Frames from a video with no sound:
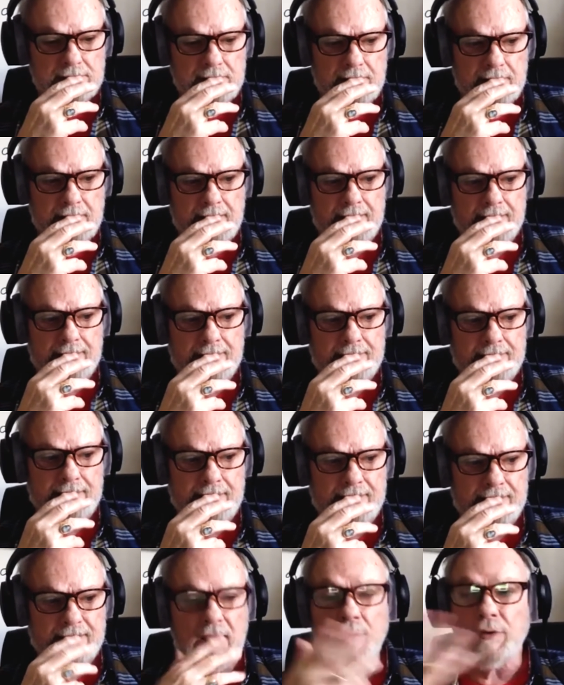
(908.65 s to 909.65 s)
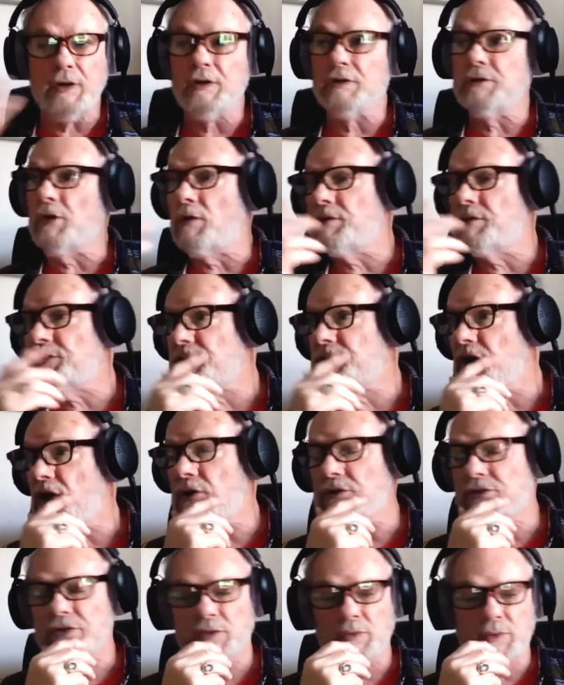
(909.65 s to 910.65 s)
And uh, down here in Nova
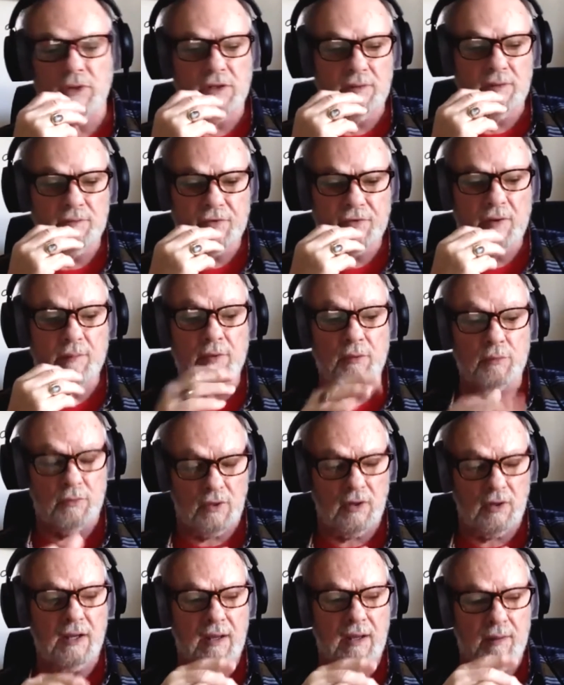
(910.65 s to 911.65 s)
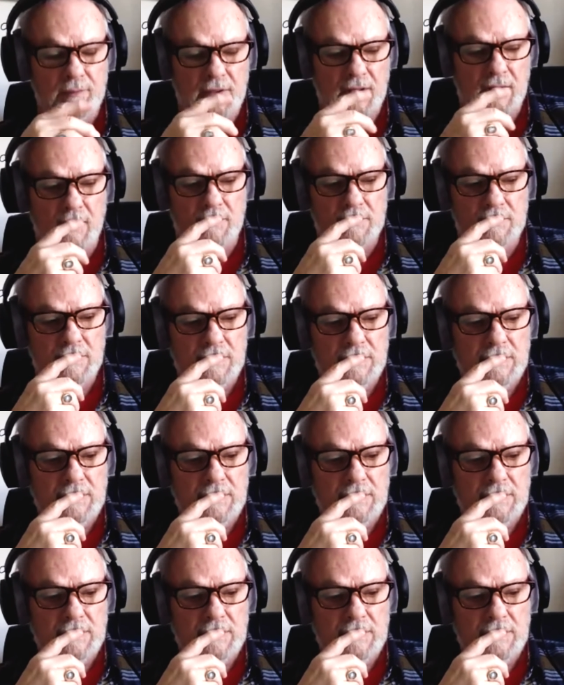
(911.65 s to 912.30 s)
Scotia, where I'm from and where I am now,